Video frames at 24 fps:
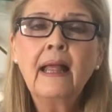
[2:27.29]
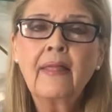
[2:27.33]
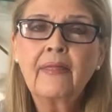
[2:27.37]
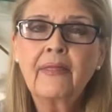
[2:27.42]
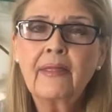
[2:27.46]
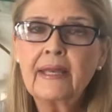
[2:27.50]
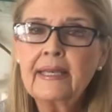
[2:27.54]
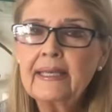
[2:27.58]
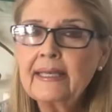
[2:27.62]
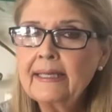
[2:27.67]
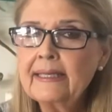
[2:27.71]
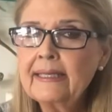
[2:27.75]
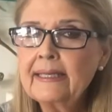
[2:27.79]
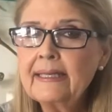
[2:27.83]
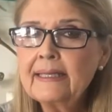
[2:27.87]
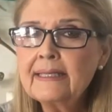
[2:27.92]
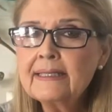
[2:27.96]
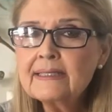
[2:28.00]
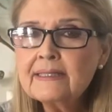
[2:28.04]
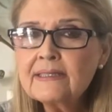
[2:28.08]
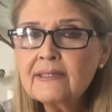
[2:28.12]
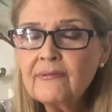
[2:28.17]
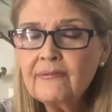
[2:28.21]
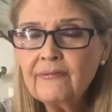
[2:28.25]
that it
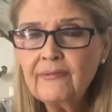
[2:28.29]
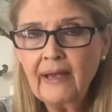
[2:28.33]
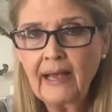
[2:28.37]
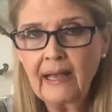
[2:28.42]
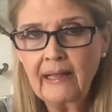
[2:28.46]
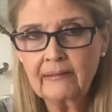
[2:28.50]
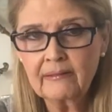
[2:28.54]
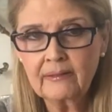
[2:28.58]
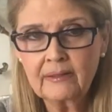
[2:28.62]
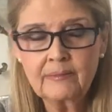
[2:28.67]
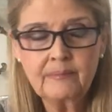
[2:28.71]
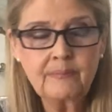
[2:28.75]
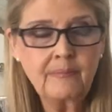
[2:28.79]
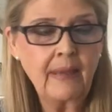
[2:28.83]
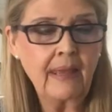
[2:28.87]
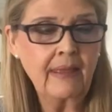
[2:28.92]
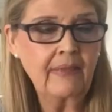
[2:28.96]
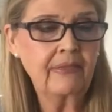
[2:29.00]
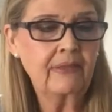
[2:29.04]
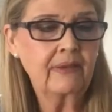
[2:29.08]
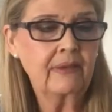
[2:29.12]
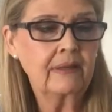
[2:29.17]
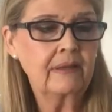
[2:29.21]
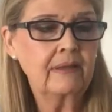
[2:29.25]
is a valid
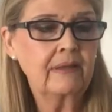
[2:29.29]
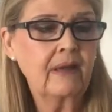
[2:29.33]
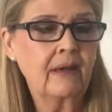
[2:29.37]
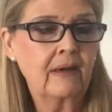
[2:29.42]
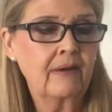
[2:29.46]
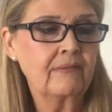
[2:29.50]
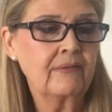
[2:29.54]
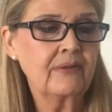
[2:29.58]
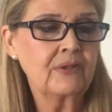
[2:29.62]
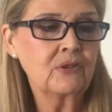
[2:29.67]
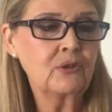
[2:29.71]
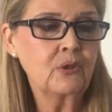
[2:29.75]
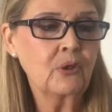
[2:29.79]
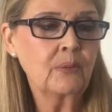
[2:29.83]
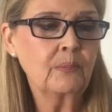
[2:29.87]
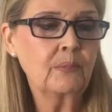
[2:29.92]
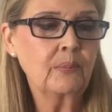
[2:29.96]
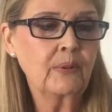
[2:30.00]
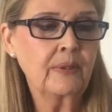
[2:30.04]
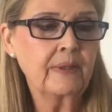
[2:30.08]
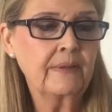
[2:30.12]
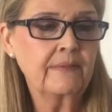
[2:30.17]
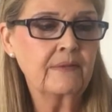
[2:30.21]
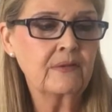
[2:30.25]
method of
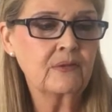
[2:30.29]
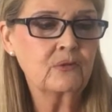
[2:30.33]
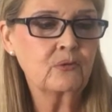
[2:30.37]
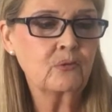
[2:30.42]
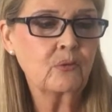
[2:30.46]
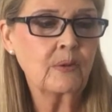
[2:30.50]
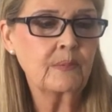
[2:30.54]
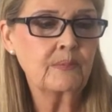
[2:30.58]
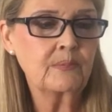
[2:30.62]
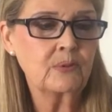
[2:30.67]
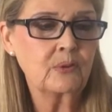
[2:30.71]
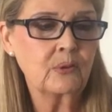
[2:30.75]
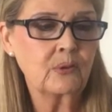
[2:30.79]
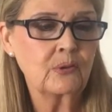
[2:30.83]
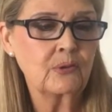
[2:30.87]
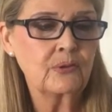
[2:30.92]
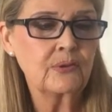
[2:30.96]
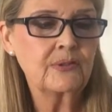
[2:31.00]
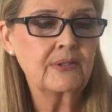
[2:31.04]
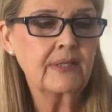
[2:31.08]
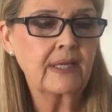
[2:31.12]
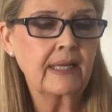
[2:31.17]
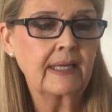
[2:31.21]
interpreting the scriptures.